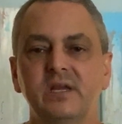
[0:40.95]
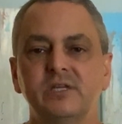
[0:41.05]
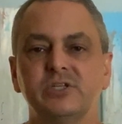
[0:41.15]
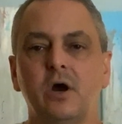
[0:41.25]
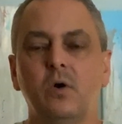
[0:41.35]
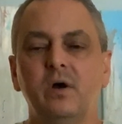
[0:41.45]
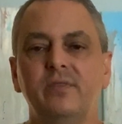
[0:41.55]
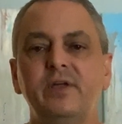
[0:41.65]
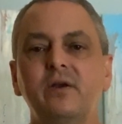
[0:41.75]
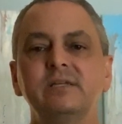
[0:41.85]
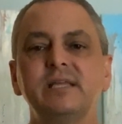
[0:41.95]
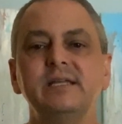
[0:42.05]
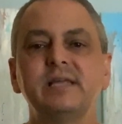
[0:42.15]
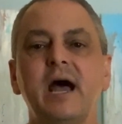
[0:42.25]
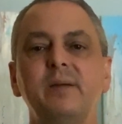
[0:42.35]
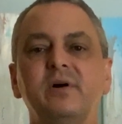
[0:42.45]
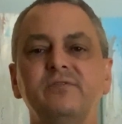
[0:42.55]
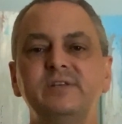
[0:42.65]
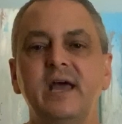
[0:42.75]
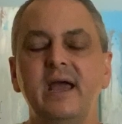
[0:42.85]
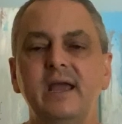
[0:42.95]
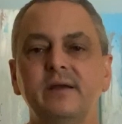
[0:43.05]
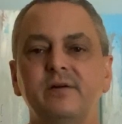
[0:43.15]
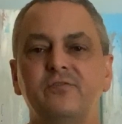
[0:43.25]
So there is a time of day